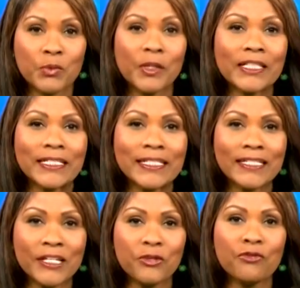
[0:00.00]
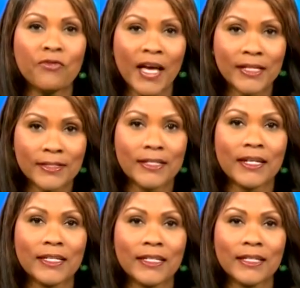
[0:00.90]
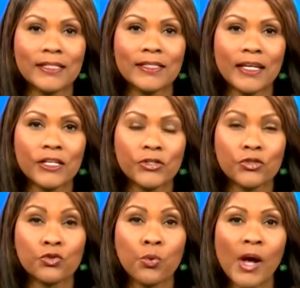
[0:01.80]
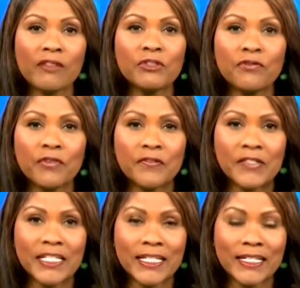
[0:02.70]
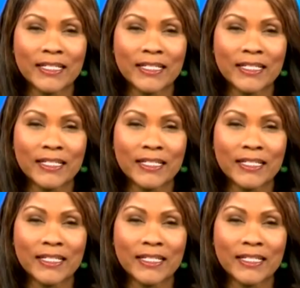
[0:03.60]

will continue vaccinated kids ages 12 to 15.